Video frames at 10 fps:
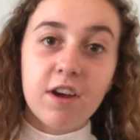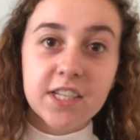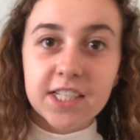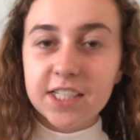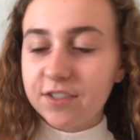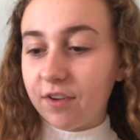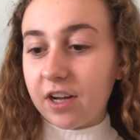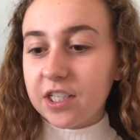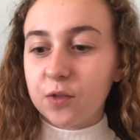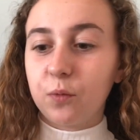first things
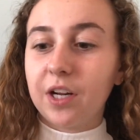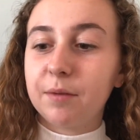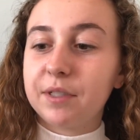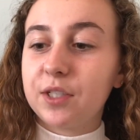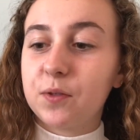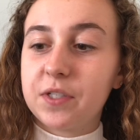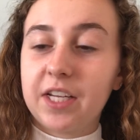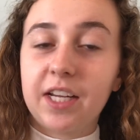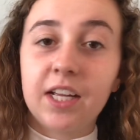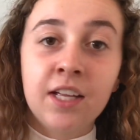first, will I be
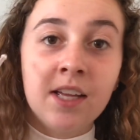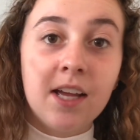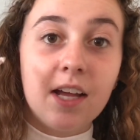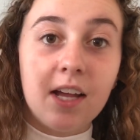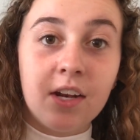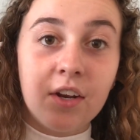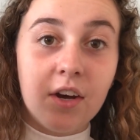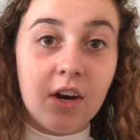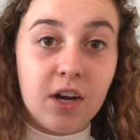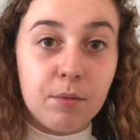using an
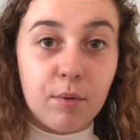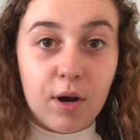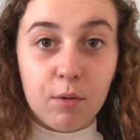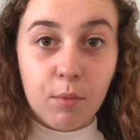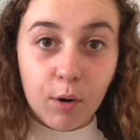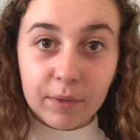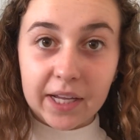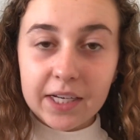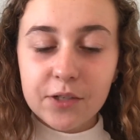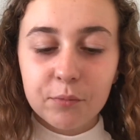eyebrow
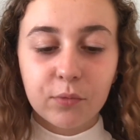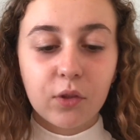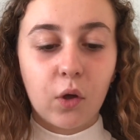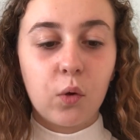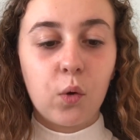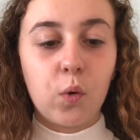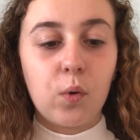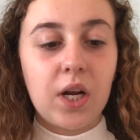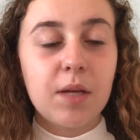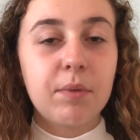pomade or
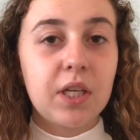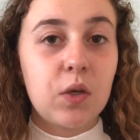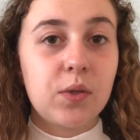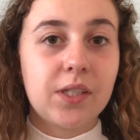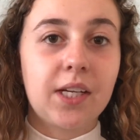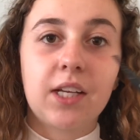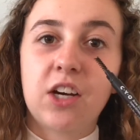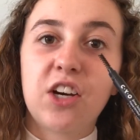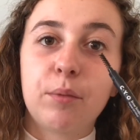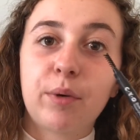will I be using an
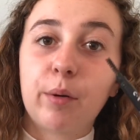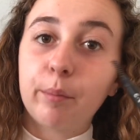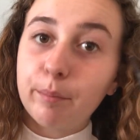eyebrow